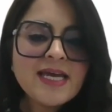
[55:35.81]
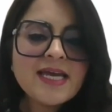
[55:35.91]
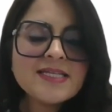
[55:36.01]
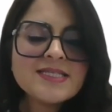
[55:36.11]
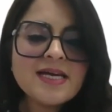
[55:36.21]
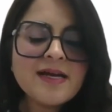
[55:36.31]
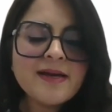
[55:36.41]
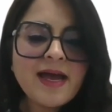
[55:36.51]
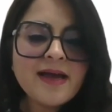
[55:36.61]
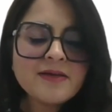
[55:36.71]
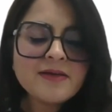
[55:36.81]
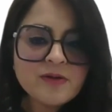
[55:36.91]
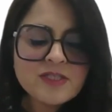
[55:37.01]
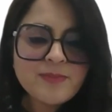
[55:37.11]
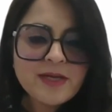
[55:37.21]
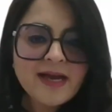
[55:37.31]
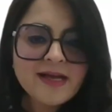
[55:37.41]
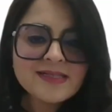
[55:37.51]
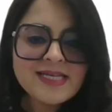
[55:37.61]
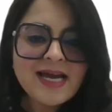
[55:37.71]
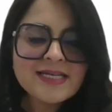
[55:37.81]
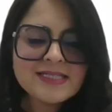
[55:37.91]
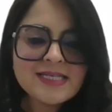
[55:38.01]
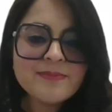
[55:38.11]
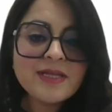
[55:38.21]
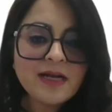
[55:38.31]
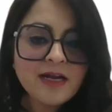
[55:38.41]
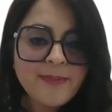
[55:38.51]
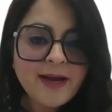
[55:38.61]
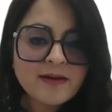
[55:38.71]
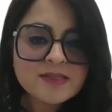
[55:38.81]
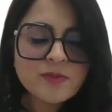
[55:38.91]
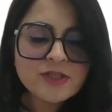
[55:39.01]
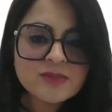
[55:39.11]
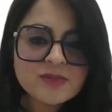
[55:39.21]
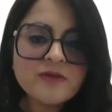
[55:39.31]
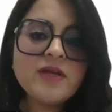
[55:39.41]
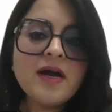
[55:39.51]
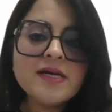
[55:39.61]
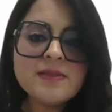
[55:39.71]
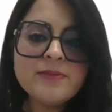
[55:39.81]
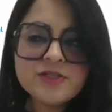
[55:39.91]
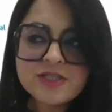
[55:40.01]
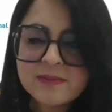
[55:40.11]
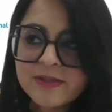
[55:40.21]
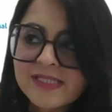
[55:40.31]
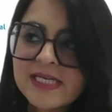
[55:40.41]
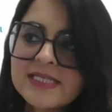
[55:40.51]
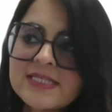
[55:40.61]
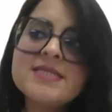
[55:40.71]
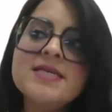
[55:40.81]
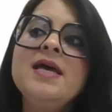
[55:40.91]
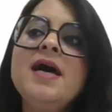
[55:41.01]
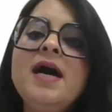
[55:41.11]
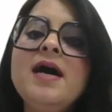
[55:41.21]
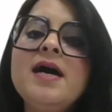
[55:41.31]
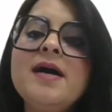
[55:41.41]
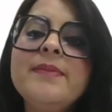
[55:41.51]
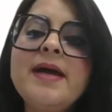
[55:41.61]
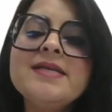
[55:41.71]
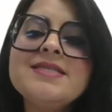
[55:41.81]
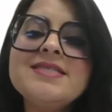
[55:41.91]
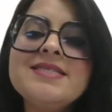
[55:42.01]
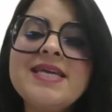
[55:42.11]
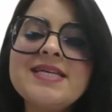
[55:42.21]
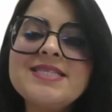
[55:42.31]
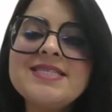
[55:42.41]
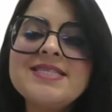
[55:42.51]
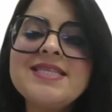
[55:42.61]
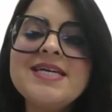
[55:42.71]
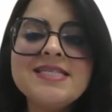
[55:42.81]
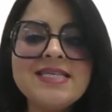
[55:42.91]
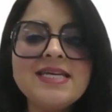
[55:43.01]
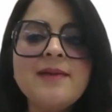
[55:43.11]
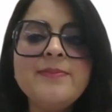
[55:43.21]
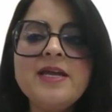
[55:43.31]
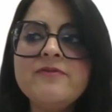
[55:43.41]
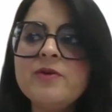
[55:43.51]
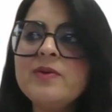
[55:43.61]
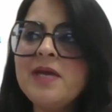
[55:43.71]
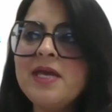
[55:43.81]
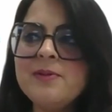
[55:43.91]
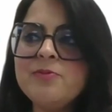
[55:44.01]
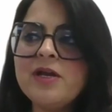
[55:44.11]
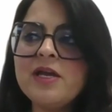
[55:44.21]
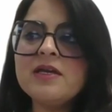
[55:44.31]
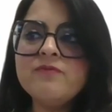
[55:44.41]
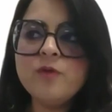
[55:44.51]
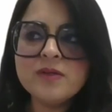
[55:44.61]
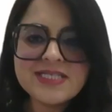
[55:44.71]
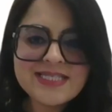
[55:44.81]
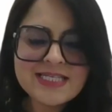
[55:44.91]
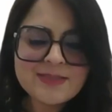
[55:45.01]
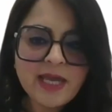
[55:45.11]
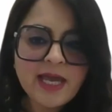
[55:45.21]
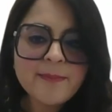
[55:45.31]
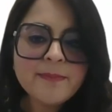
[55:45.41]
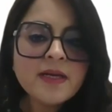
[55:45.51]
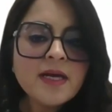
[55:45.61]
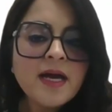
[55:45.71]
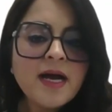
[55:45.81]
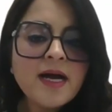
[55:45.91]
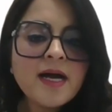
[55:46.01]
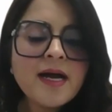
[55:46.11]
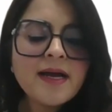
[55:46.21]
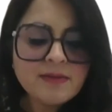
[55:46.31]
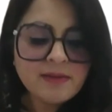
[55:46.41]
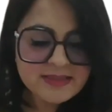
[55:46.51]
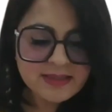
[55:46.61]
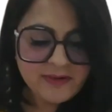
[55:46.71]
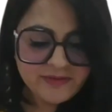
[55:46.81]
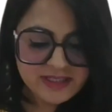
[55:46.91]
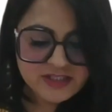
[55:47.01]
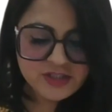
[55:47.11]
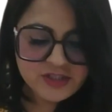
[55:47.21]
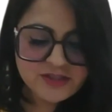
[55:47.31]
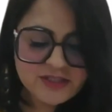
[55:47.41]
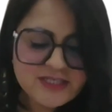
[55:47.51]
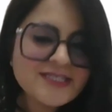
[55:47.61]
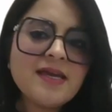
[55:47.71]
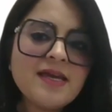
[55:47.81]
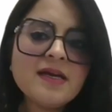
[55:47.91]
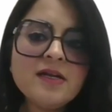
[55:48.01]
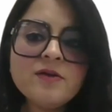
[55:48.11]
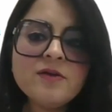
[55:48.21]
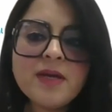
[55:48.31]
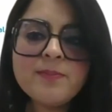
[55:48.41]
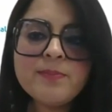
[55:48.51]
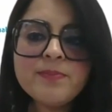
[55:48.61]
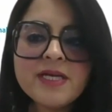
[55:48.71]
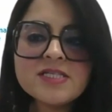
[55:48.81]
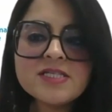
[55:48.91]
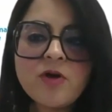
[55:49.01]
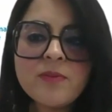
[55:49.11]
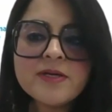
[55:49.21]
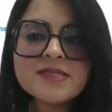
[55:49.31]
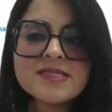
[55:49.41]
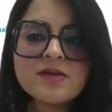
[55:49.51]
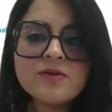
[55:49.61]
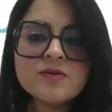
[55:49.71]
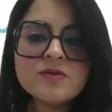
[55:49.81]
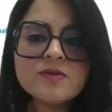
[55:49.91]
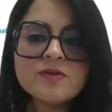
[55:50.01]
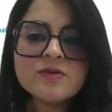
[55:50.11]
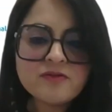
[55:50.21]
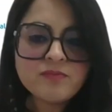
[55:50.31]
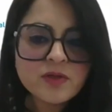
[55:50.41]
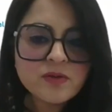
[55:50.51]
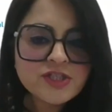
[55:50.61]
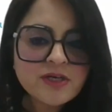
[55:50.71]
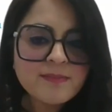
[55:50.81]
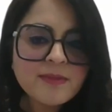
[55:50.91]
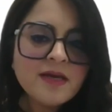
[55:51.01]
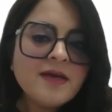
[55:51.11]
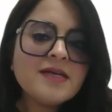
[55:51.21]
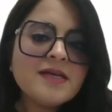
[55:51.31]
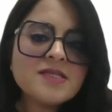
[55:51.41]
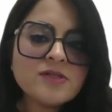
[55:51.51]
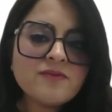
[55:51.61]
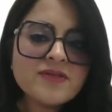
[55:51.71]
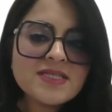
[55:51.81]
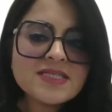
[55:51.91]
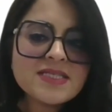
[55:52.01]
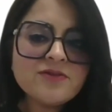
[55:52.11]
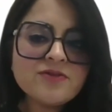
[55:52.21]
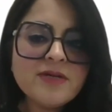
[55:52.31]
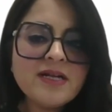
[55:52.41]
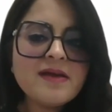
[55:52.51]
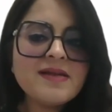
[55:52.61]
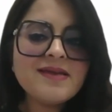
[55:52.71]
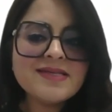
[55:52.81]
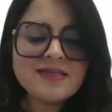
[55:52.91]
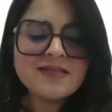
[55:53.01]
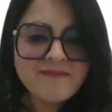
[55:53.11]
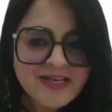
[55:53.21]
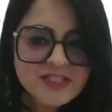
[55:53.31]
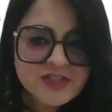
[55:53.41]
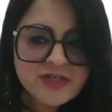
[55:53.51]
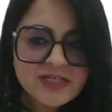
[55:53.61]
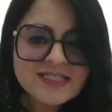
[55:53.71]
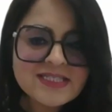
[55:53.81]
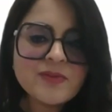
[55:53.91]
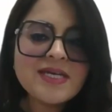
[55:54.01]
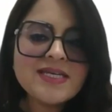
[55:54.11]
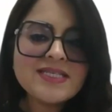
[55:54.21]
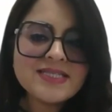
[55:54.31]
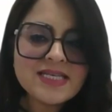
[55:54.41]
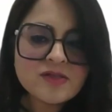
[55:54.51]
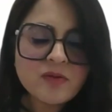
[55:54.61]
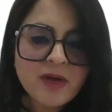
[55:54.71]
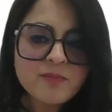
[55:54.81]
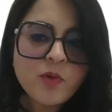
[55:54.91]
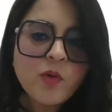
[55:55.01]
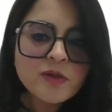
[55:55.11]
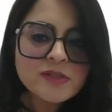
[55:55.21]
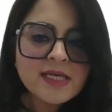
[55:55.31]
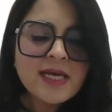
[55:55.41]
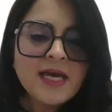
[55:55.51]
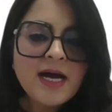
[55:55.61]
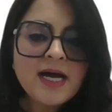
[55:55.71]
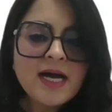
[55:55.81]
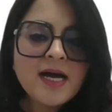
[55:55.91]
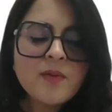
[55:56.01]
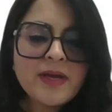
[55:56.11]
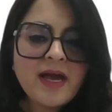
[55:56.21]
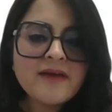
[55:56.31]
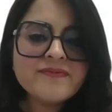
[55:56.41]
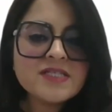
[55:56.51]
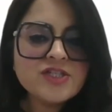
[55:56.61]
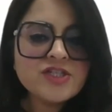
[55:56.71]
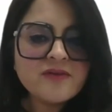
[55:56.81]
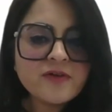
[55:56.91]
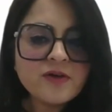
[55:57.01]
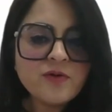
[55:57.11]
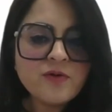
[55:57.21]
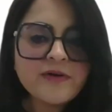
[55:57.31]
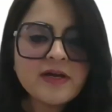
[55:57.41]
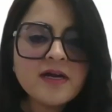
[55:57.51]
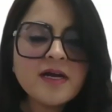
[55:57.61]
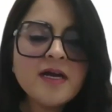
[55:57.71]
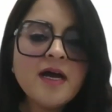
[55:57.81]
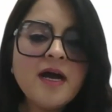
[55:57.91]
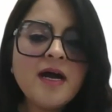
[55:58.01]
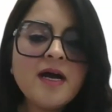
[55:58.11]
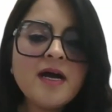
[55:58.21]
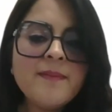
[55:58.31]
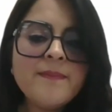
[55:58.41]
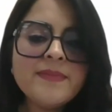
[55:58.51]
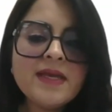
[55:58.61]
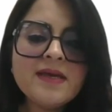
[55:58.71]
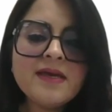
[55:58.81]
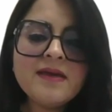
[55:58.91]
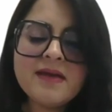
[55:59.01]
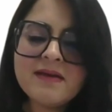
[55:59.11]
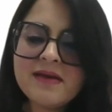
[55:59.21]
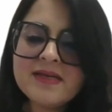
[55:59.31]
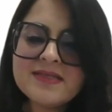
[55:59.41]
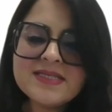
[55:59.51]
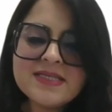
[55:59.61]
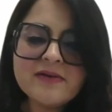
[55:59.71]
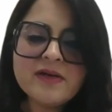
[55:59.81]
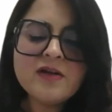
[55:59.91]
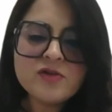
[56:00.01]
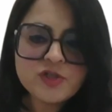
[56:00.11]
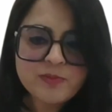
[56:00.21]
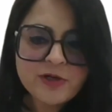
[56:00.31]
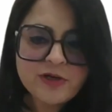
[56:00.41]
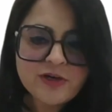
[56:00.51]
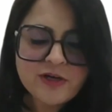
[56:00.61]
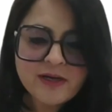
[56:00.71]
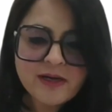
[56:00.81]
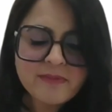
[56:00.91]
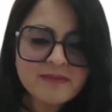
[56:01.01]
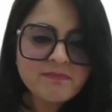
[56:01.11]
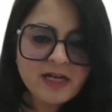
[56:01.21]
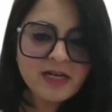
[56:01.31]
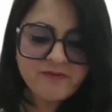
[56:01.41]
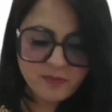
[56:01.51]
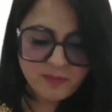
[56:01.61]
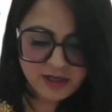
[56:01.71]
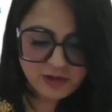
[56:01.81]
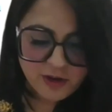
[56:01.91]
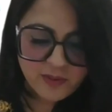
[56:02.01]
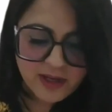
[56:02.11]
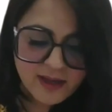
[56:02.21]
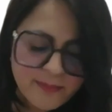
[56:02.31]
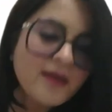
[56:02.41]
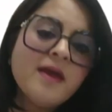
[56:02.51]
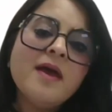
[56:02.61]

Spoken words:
It's going to be held at the Clubhouse, which is one of the IWG buildings, at 6:30, I believe, or we may be bringing it forward to 6 p.m. And some of these judges, they include Peter Roberts, who's the founder of Pure Gym, who sold it for 600 million. He is an investor in E2E. He sits on my board. We have Sanjeev Kanoria. He is a serial entrepreneur. Many of you might know him.